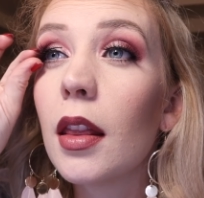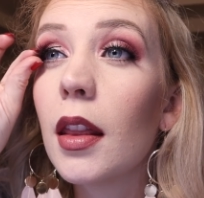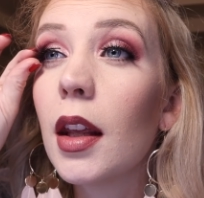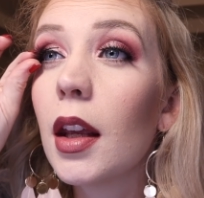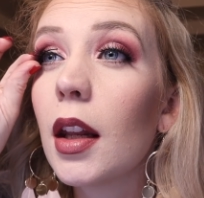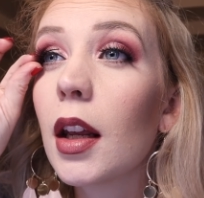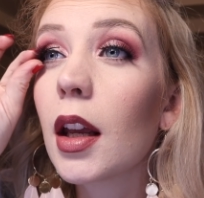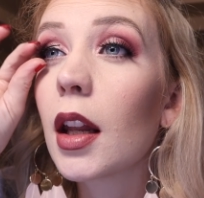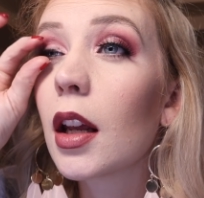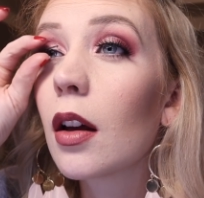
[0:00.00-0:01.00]
And then I
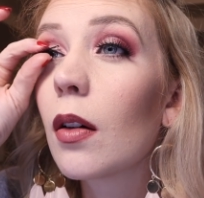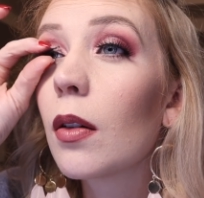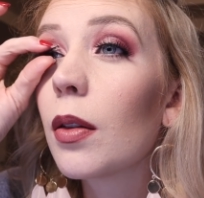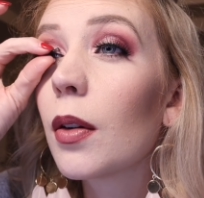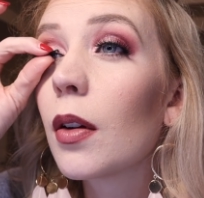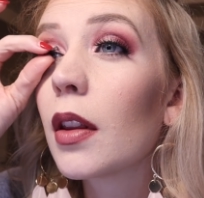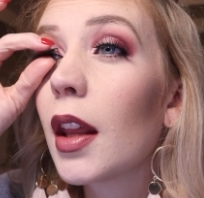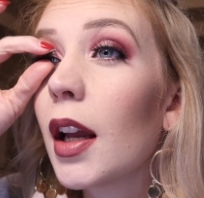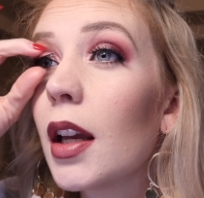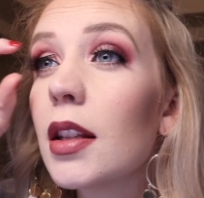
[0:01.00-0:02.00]
kind of go through, and
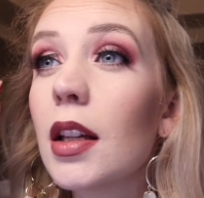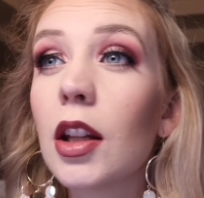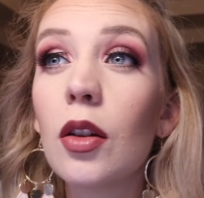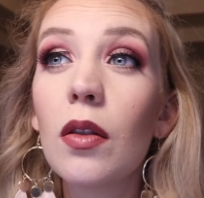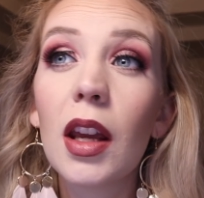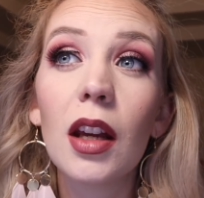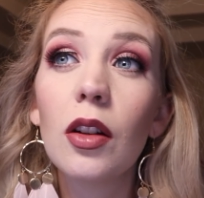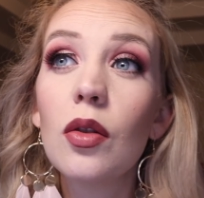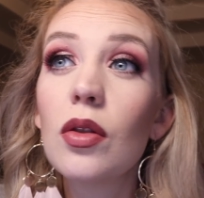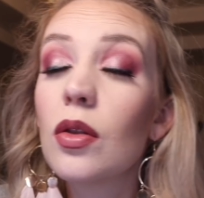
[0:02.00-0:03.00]
like I said, you
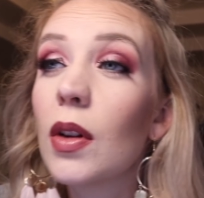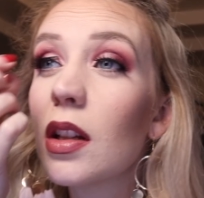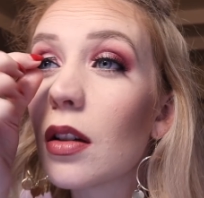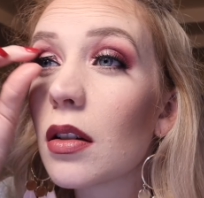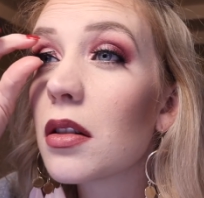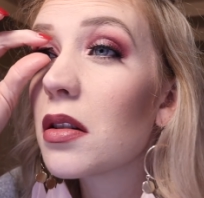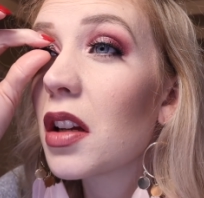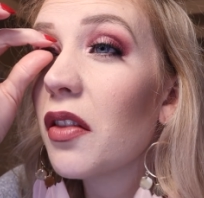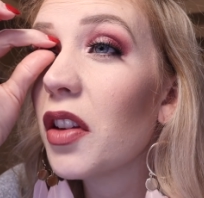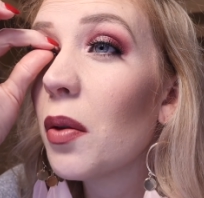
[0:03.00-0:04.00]
can use tweezers
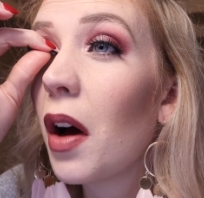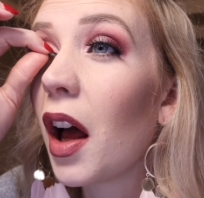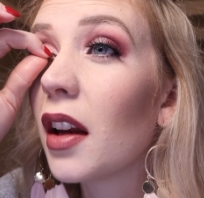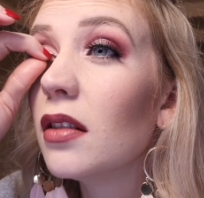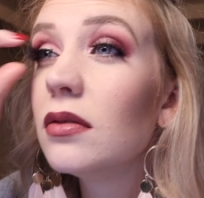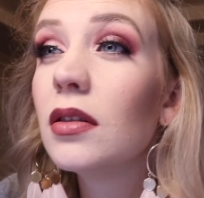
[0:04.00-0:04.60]
if you want.